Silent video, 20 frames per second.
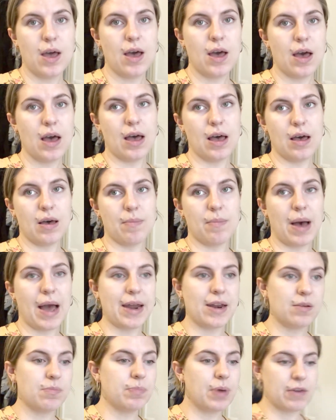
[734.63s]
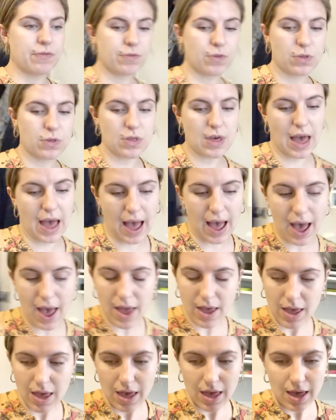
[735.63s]
I didn't pay for
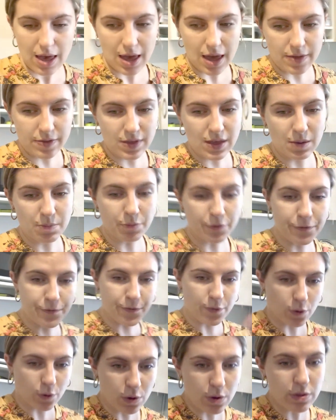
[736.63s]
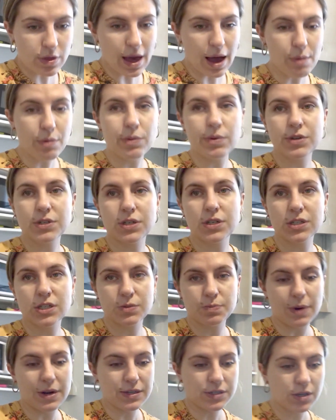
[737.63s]
that. And then before that, we went to
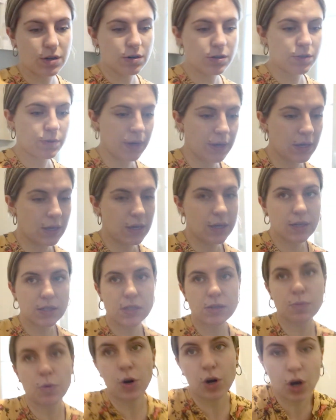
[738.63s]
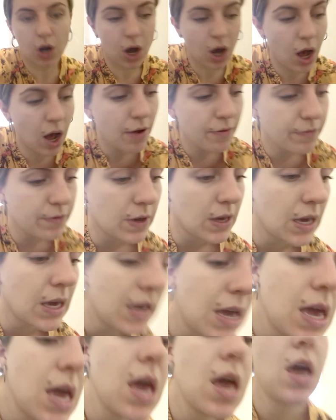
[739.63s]
Nespresso so I could get some more
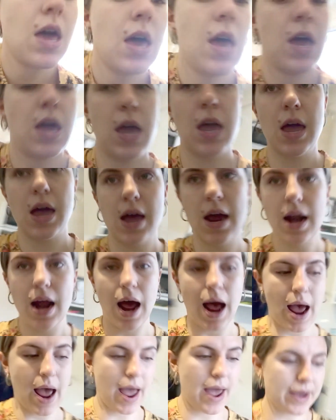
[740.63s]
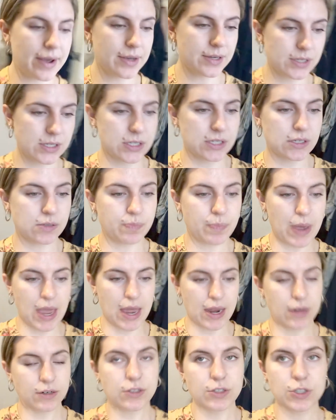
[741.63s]
coffee, and I
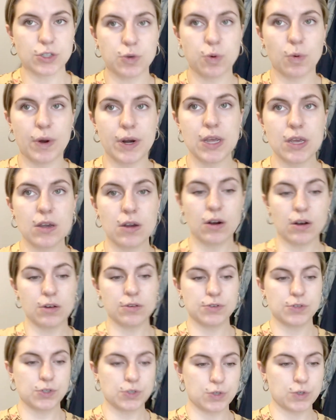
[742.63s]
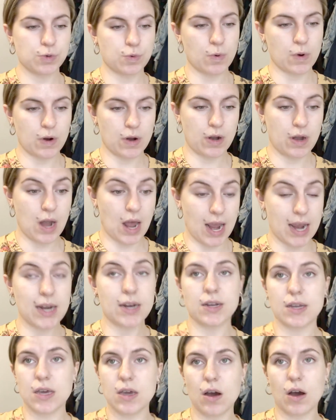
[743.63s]
spent €20,
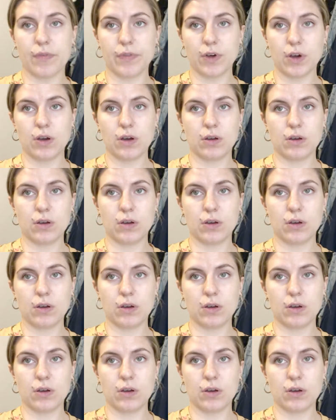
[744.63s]
90 on